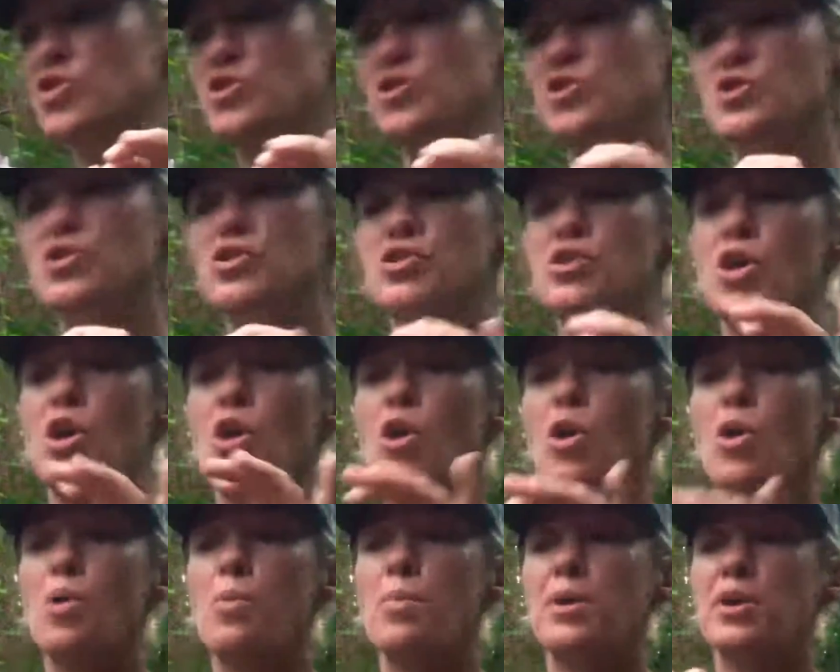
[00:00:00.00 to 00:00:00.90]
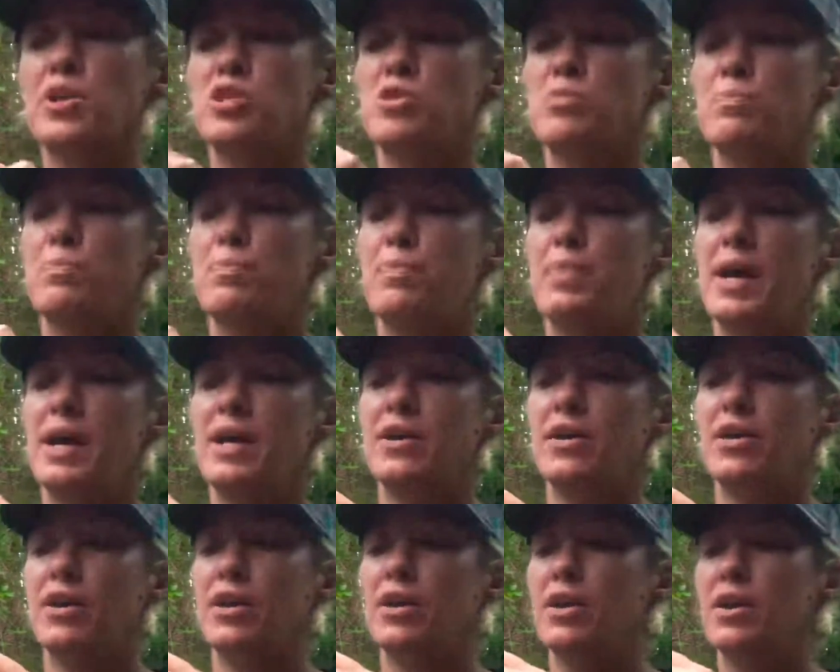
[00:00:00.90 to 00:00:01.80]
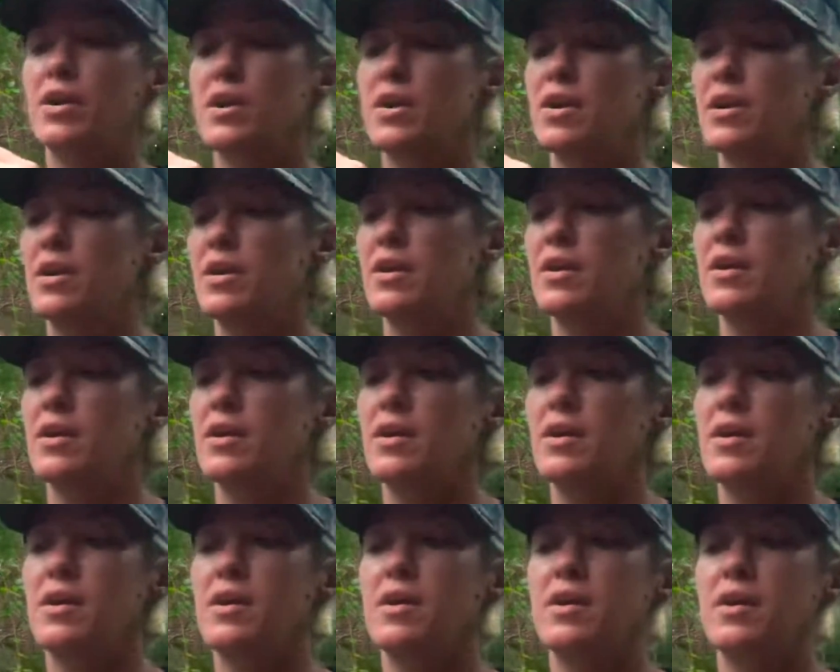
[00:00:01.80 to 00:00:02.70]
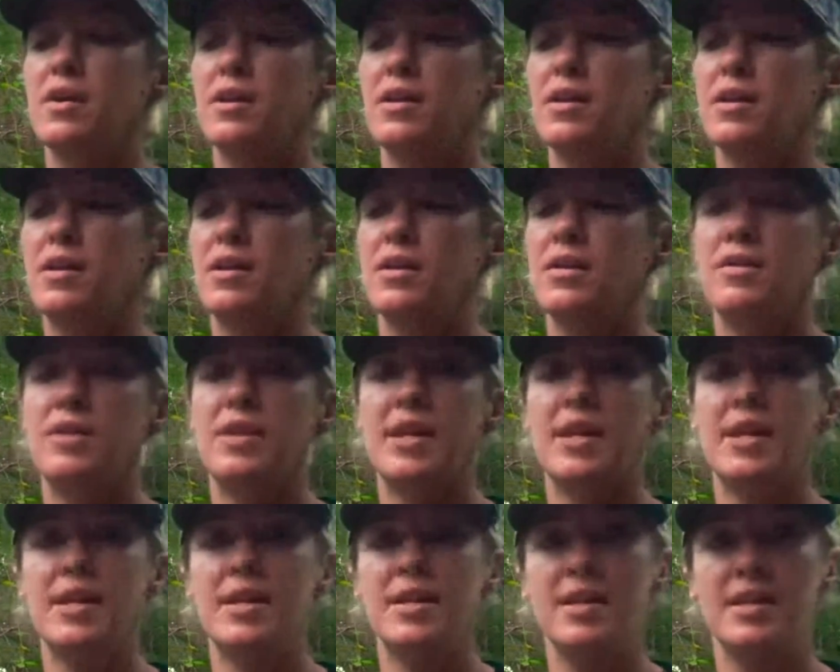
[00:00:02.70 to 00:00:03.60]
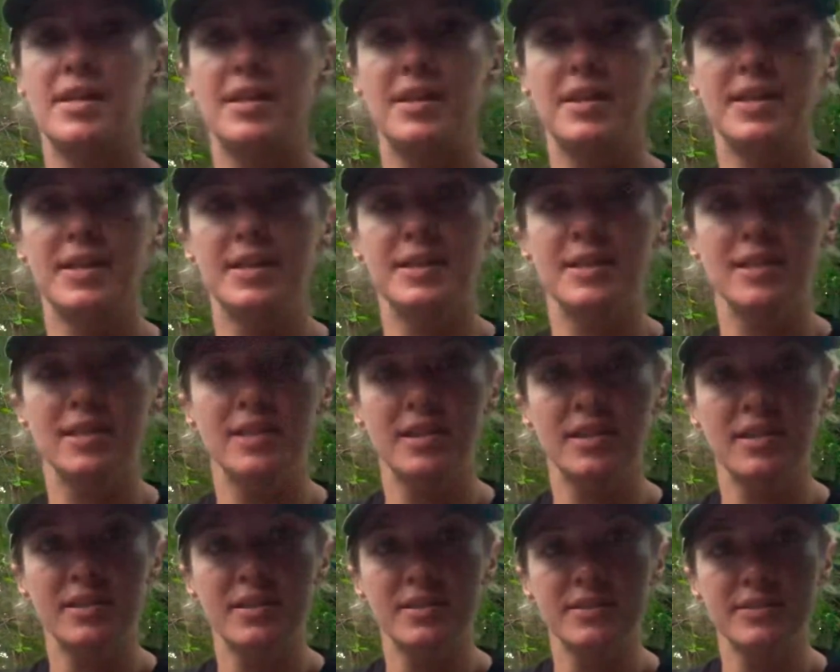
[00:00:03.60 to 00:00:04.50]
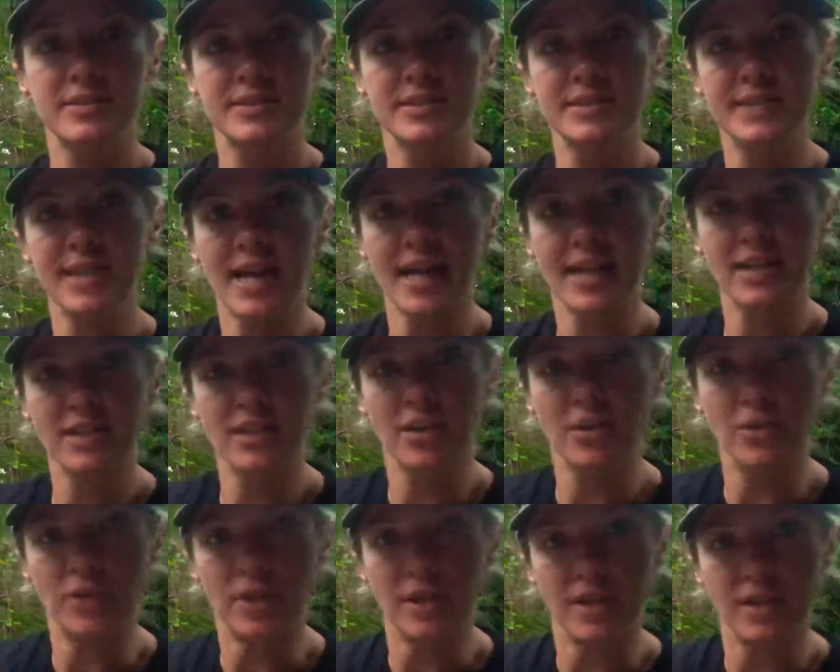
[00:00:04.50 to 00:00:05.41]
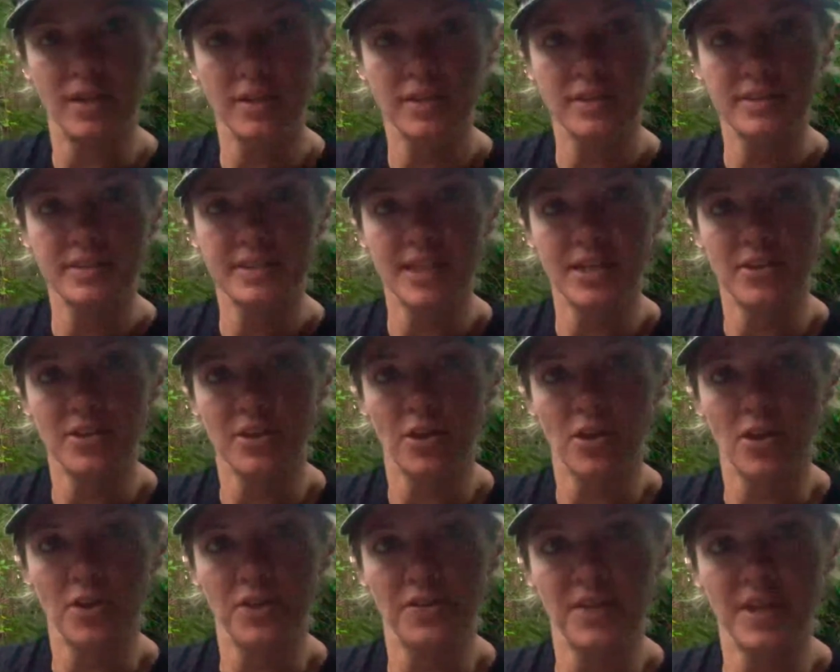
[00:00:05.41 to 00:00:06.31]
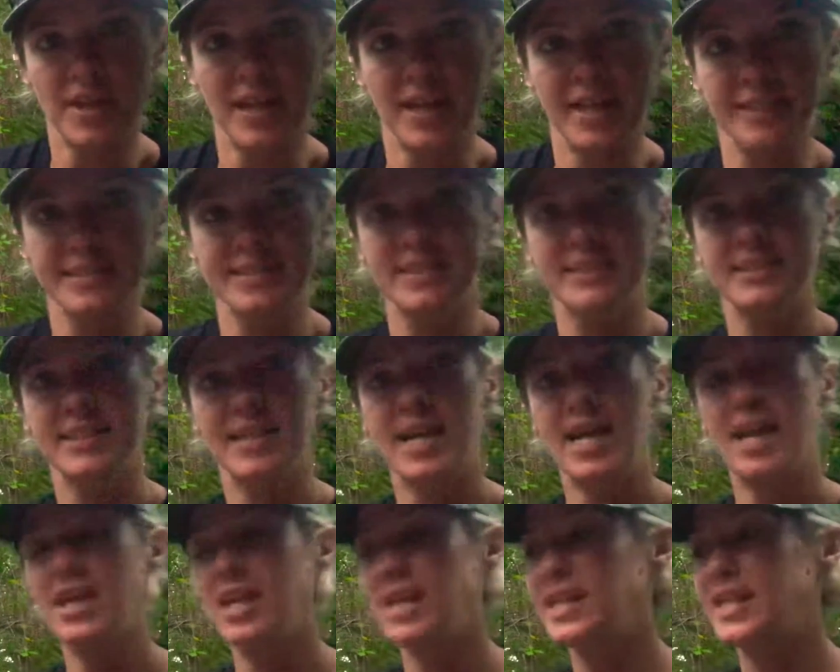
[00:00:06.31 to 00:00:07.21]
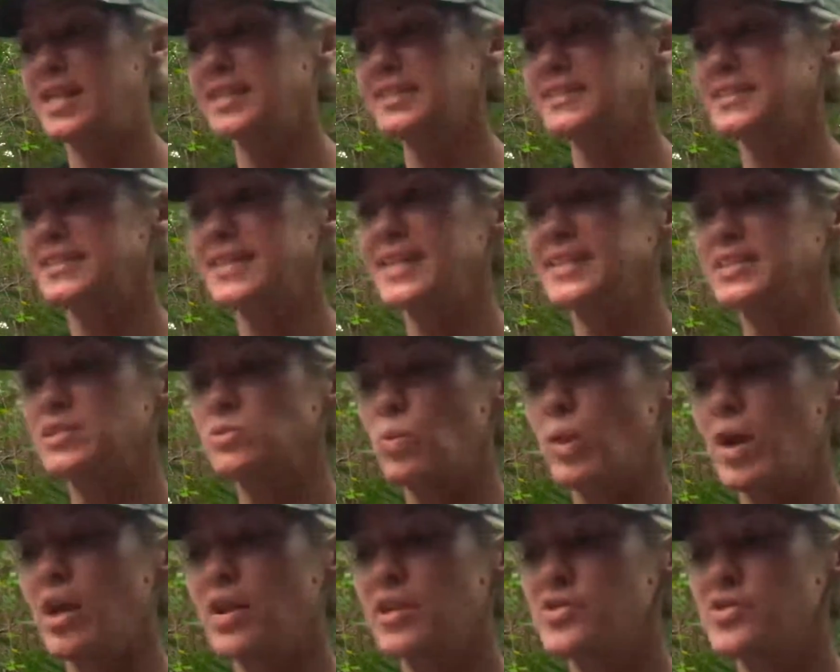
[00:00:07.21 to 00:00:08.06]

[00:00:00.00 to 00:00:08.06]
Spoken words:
so much better than the side loading tender on this. This tends well